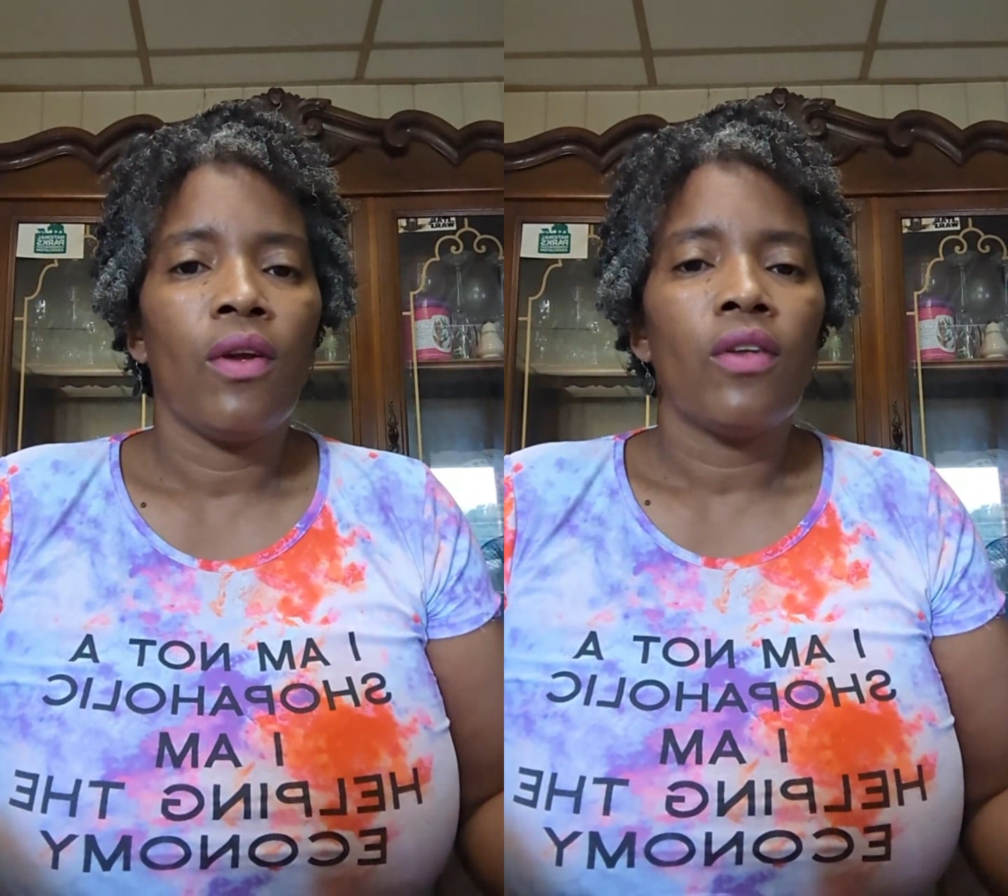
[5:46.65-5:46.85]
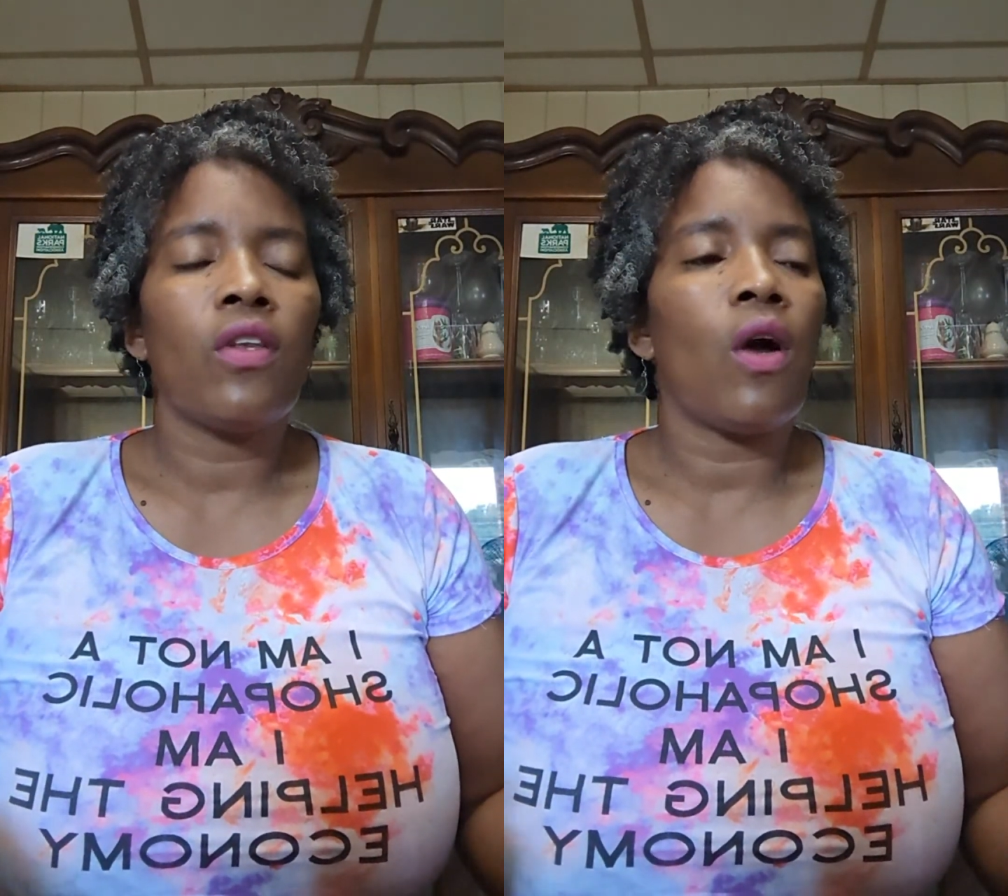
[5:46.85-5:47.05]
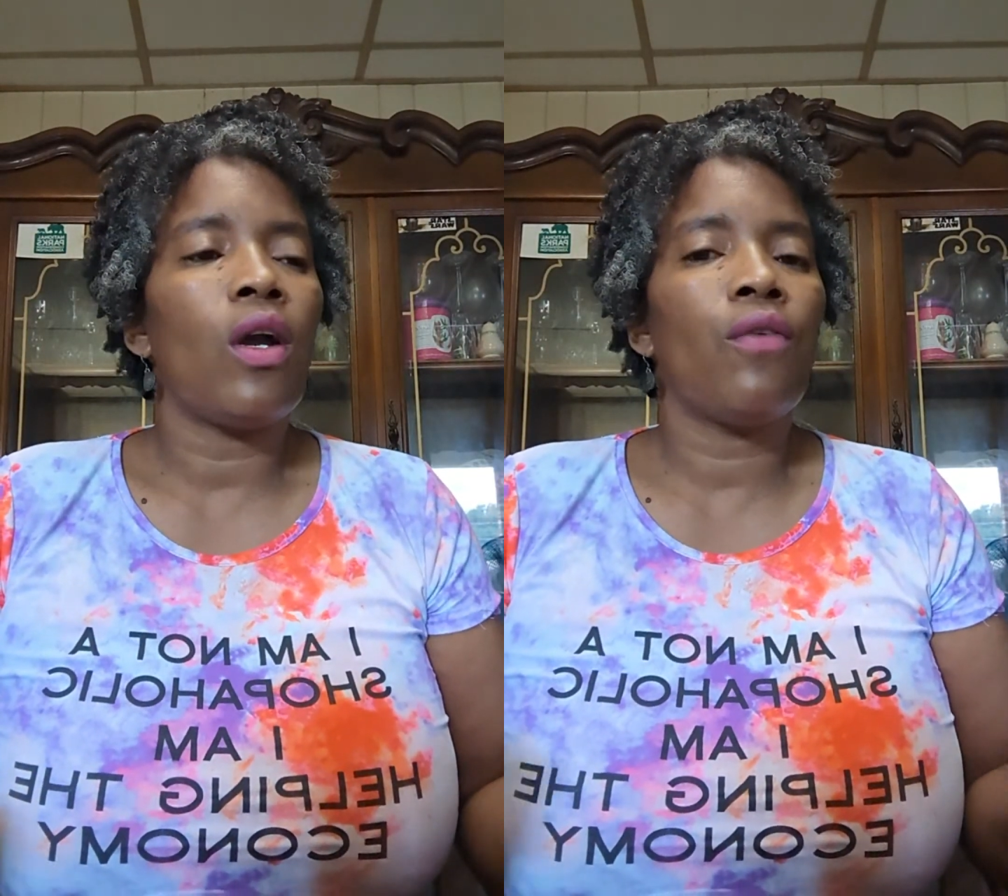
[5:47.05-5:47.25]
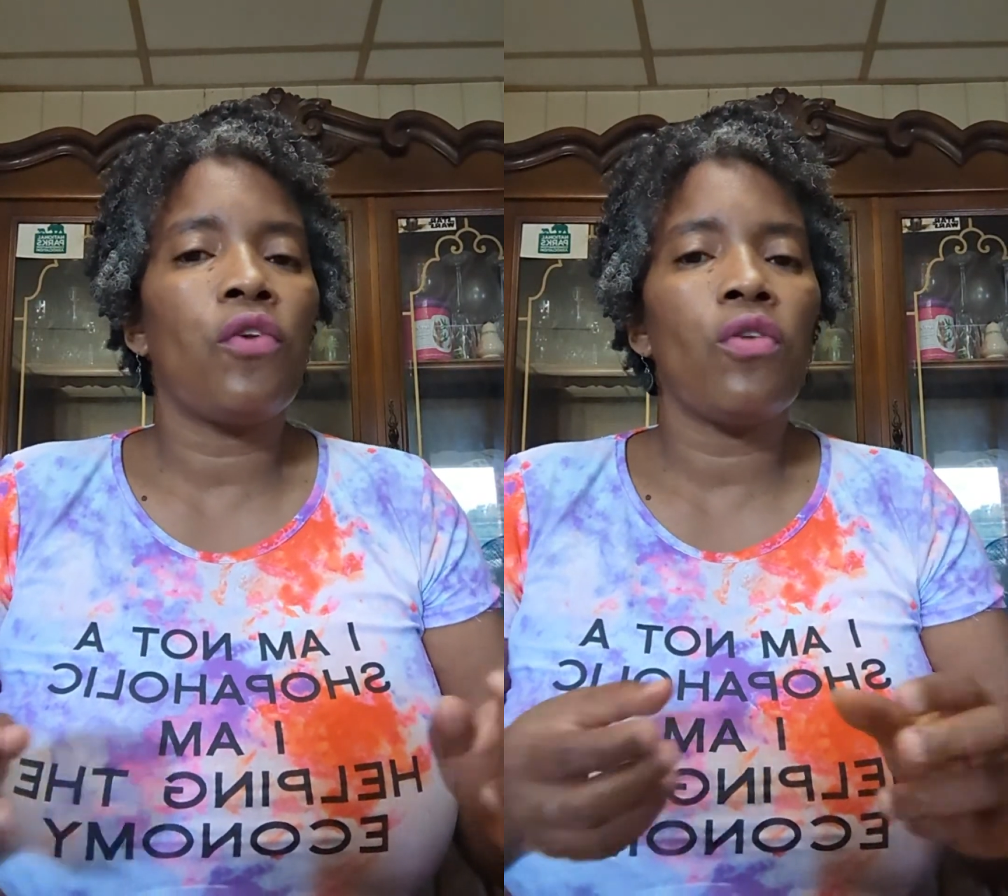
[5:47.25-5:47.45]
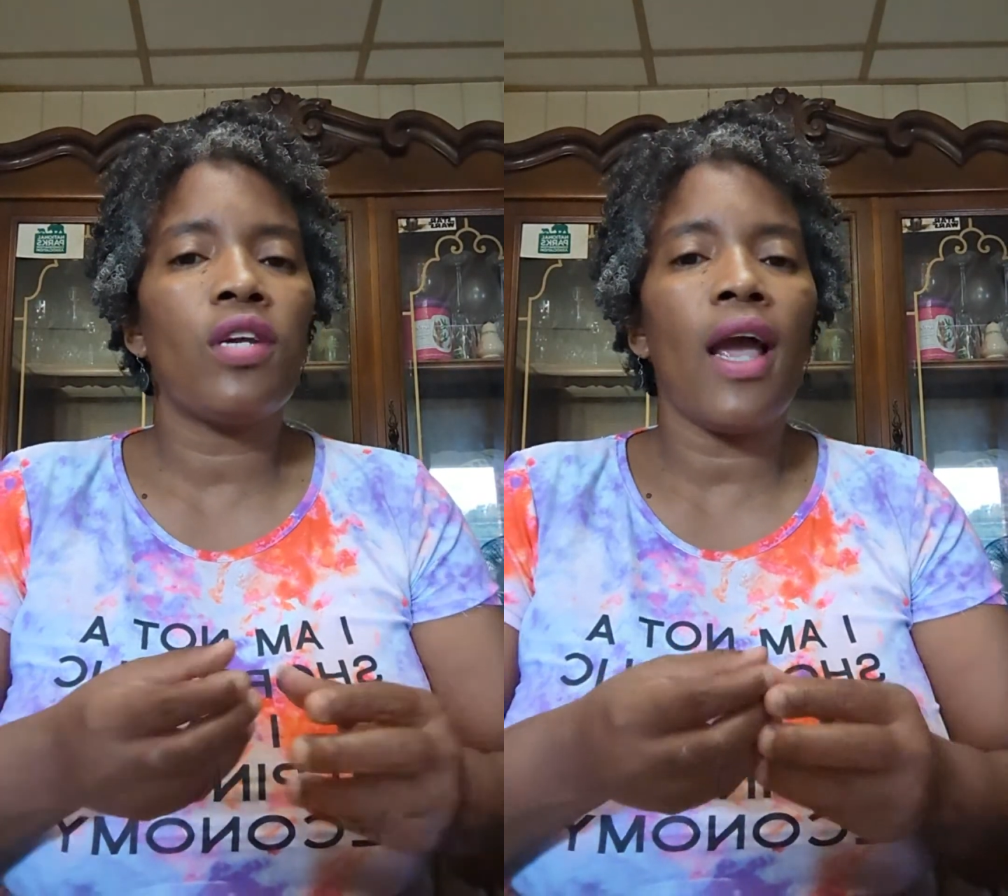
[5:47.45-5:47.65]
So if
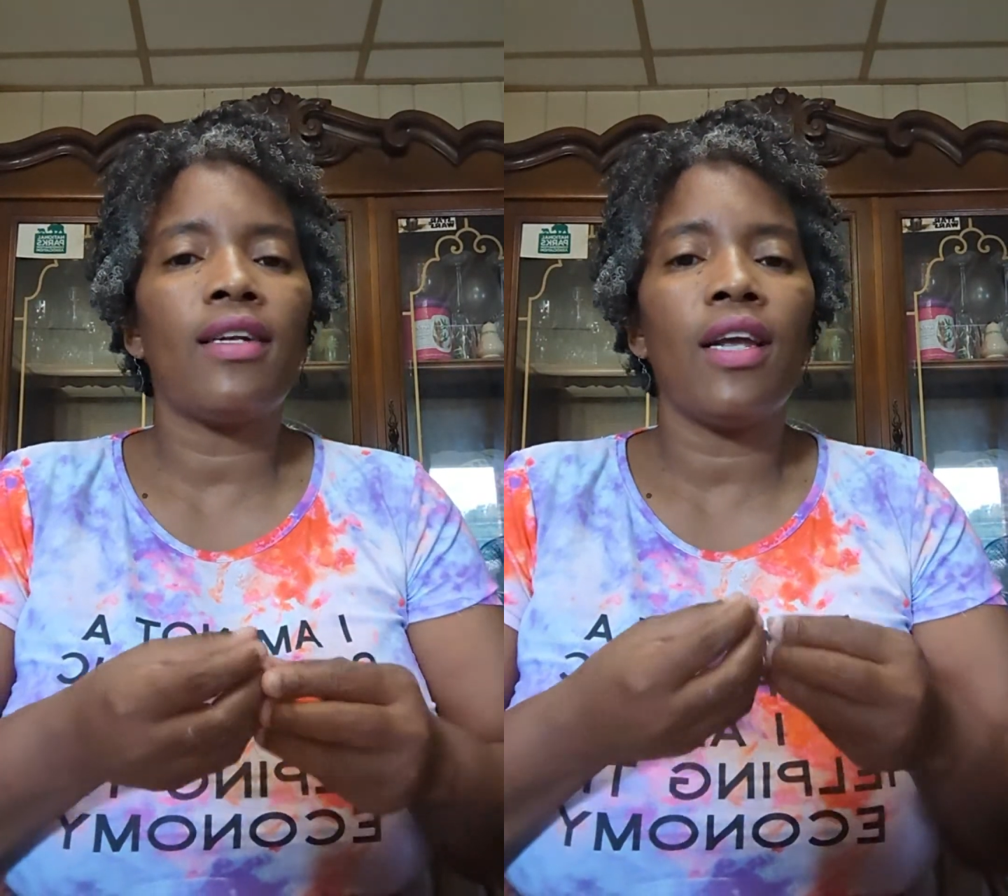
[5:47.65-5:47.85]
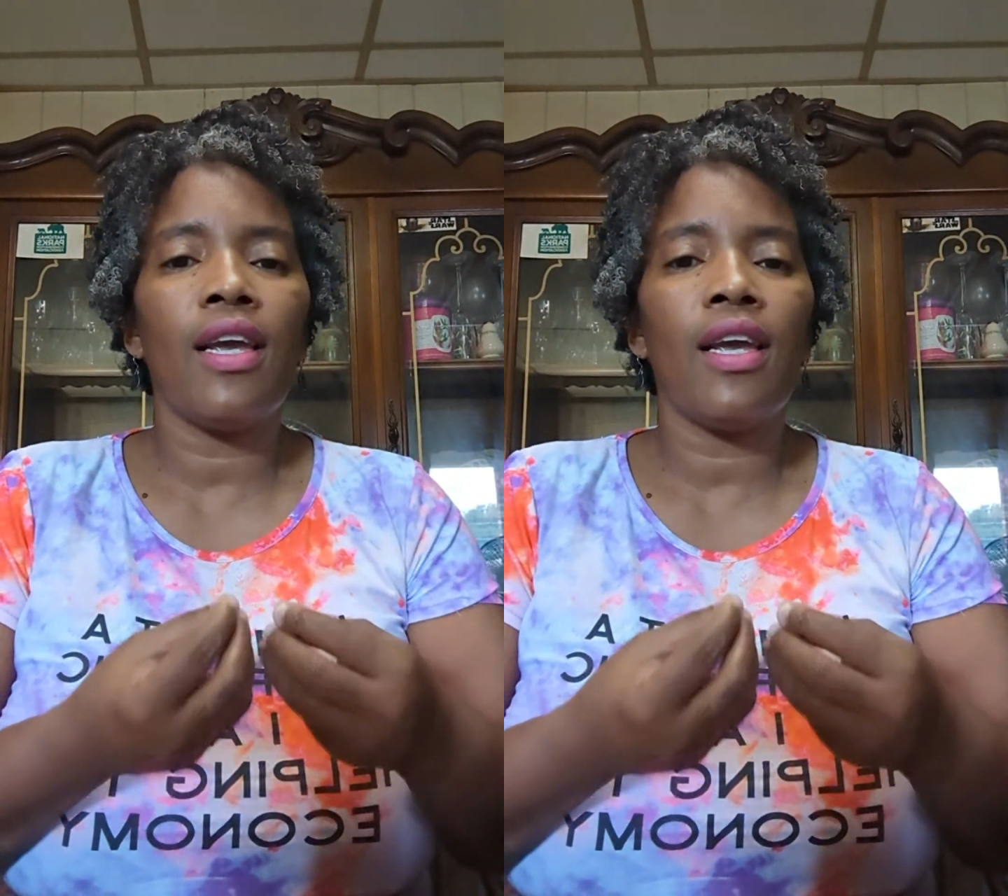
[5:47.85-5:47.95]
you take the